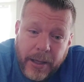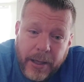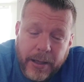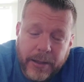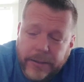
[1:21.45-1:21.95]

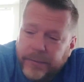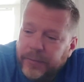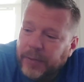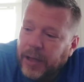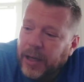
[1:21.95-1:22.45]

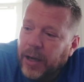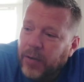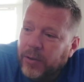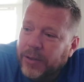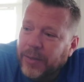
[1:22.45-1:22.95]
Um, you know,
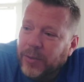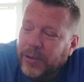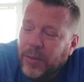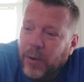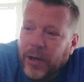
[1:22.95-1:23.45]
what's that,
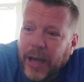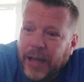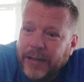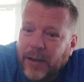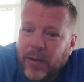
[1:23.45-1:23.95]
what's that one guy
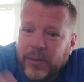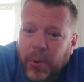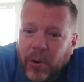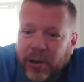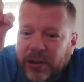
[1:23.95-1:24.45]
that's always
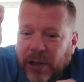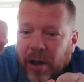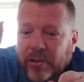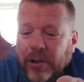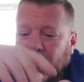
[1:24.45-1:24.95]
pouring the
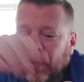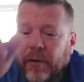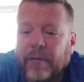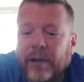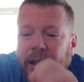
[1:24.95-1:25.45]
sauce all
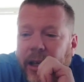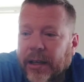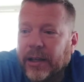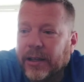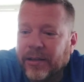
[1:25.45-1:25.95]
over
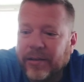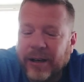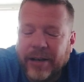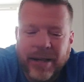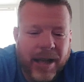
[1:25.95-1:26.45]
everything? And
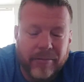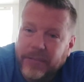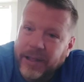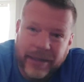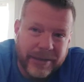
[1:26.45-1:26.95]
then, yeah,
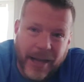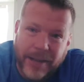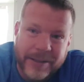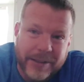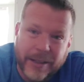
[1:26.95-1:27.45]
it's
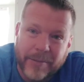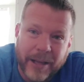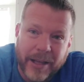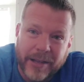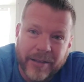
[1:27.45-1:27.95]
not legit,
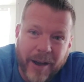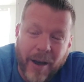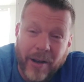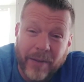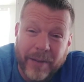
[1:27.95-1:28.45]
man.
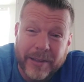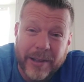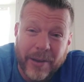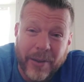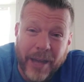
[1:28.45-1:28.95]
All of us know